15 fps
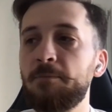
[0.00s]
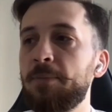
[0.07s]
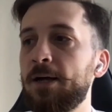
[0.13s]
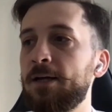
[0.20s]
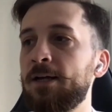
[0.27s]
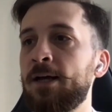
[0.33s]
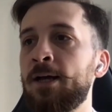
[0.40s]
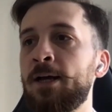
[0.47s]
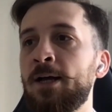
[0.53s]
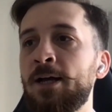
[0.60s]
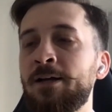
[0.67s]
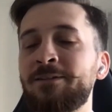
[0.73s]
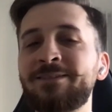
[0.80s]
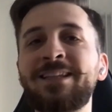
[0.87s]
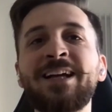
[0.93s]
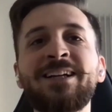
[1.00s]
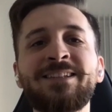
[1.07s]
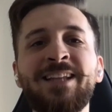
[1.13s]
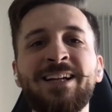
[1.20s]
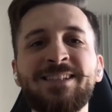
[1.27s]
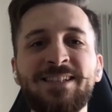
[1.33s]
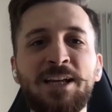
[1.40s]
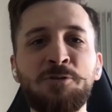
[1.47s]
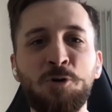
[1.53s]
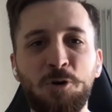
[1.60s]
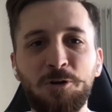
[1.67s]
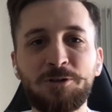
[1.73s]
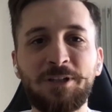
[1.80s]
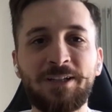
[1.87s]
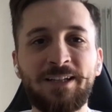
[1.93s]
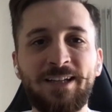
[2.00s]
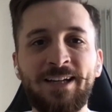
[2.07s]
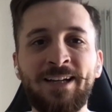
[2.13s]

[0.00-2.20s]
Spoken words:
But there is a quote